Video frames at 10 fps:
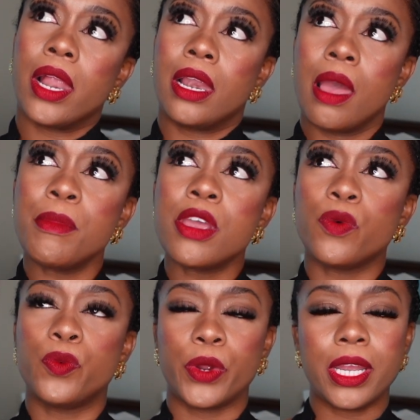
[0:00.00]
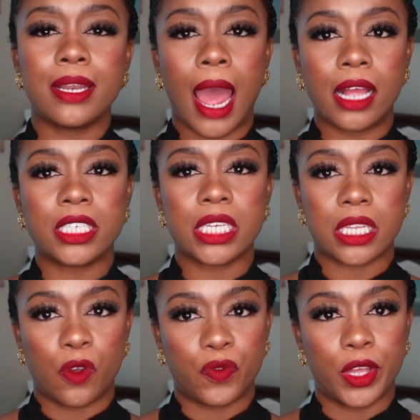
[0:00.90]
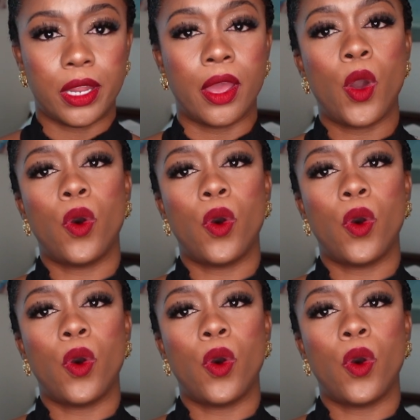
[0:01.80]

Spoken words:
let me redigest that feeling.